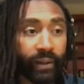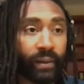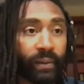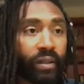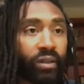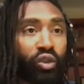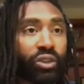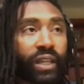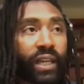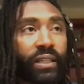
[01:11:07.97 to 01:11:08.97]
They're just
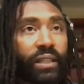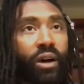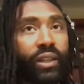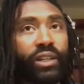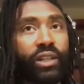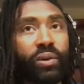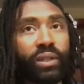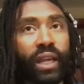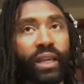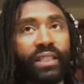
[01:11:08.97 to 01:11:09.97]
like all they do is
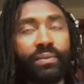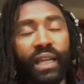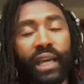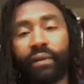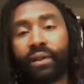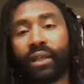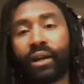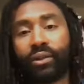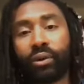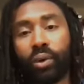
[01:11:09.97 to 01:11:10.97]
like it seems like everything
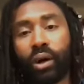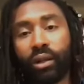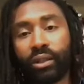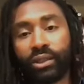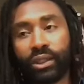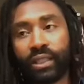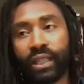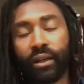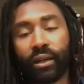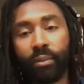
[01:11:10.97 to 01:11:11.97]
on their wall is just
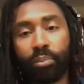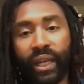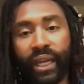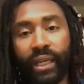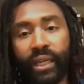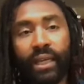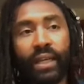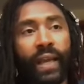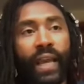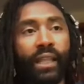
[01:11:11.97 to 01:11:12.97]
like a complaint.
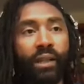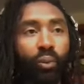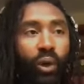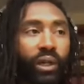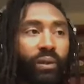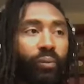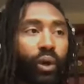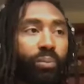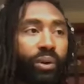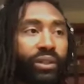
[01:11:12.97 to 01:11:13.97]
And then
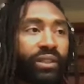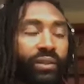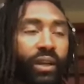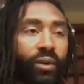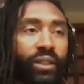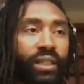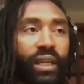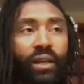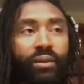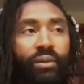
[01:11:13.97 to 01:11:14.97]
one person noticed
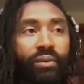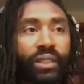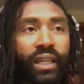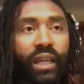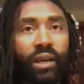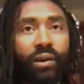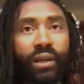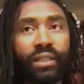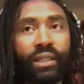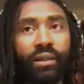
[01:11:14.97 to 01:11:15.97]
that and was like, "Oh, I
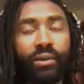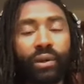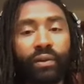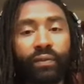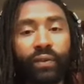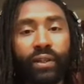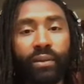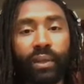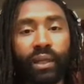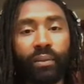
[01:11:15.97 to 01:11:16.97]
see you
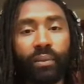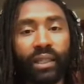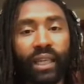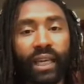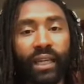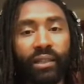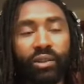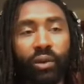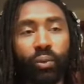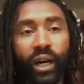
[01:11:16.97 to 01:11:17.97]
unfriended me." I'm like, "Yeah."
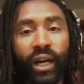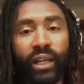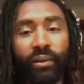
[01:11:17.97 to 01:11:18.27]
She's like, "Why?"